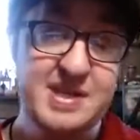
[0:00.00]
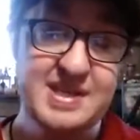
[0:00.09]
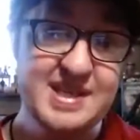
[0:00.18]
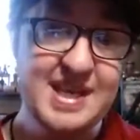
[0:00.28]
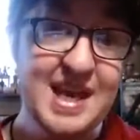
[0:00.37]

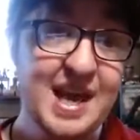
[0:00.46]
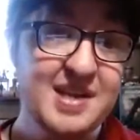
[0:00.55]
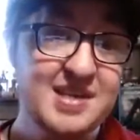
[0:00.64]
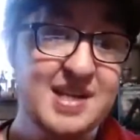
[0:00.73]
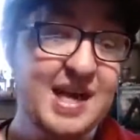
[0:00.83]
DS
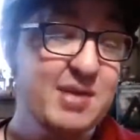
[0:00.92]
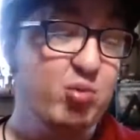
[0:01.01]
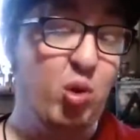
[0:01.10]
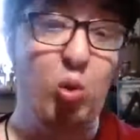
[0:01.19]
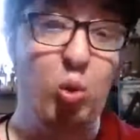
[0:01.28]
game
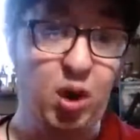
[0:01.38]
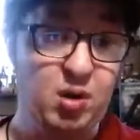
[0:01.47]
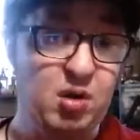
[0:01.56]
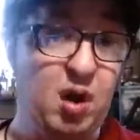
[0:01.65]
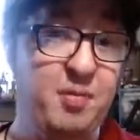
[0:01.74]
will
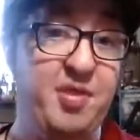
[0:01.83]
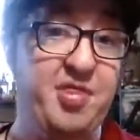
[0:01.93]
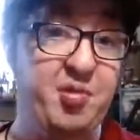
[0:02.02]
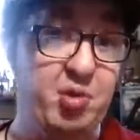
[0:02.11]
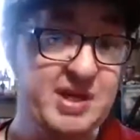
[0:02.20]
work on the
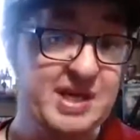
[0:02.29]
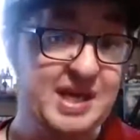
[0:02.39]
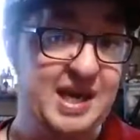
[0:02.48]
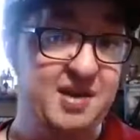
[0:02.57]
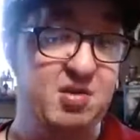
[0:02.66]

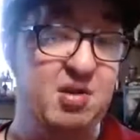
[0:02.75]
3DS.